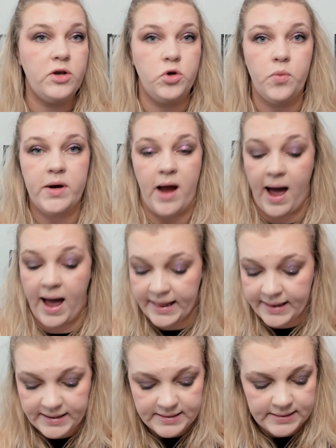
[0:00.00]
do want to
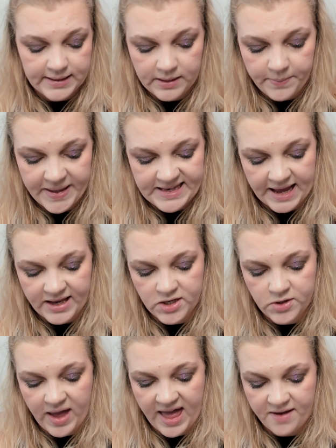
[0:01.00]
highlight a little bit. I
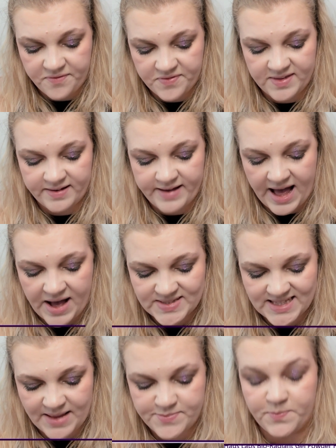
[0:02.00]
do have the Haus
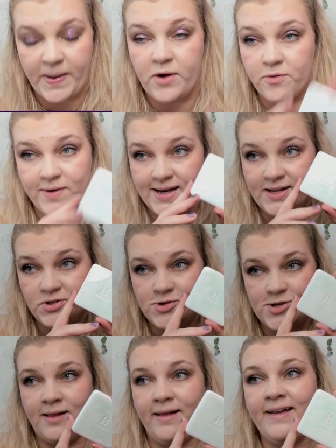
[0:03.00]
Labs Bio Radiant
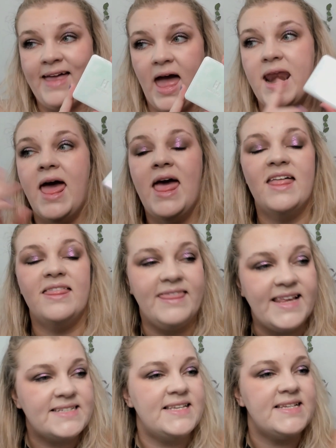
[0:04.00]
Gel. Again,
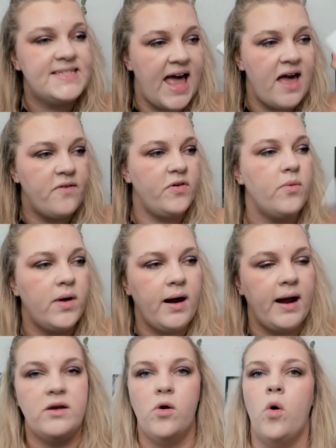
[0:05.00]
this is everywhere
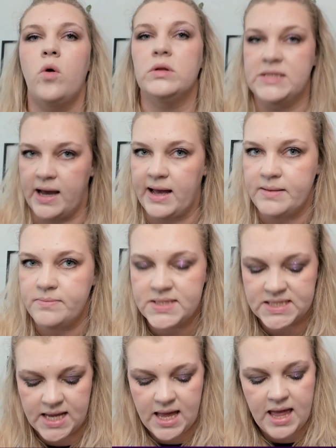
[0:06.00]
at all
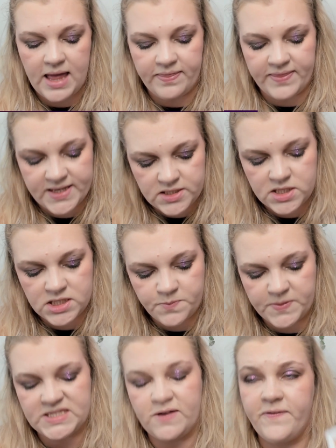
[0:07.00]
times. This shade
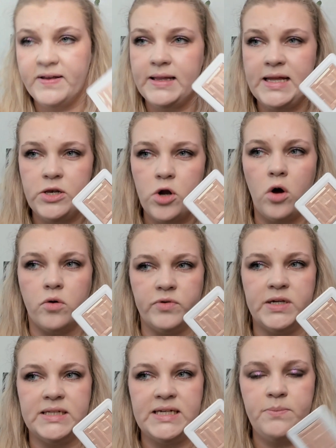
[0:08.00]
specifically, not
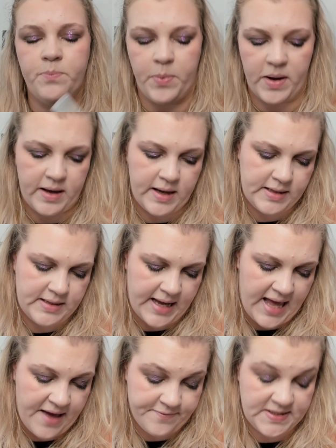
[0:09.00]
really, but I
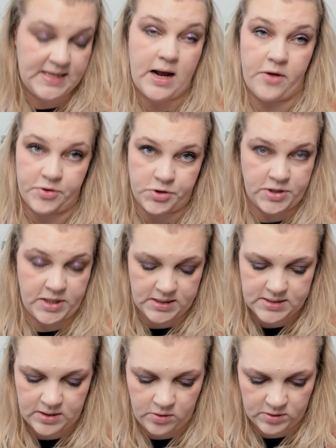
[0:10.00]
have seen other
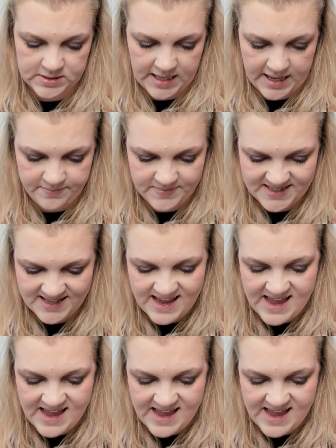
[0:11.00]
shades at all times.